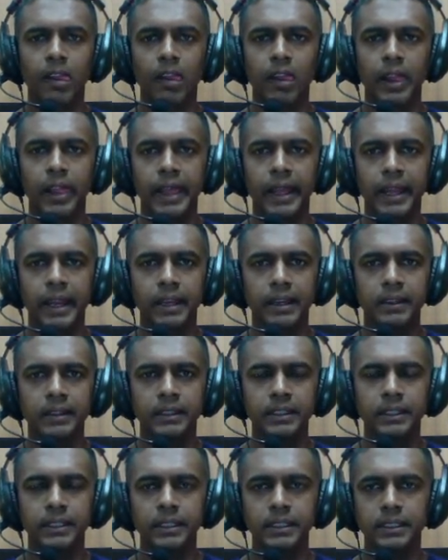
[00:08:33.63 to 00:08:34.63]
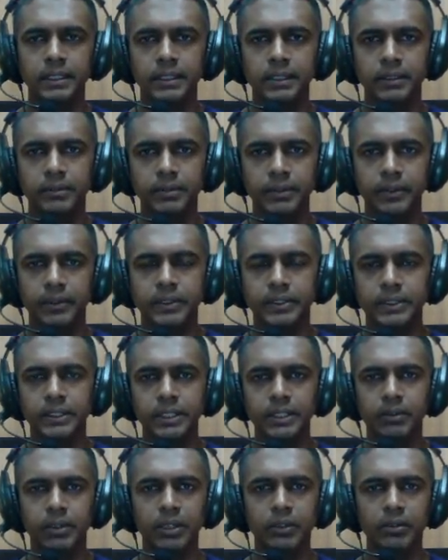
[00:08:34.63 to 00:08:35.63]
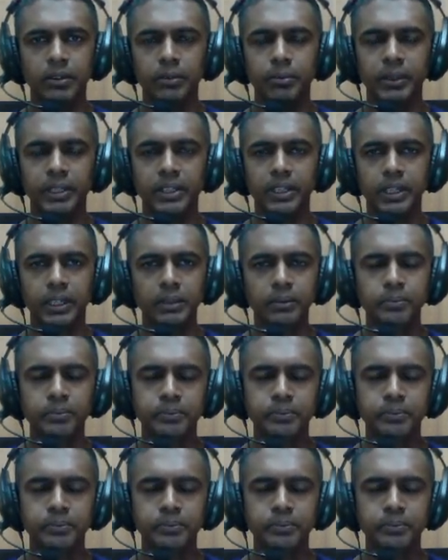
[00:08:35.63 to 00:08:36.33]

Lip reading: and we will see what will be there.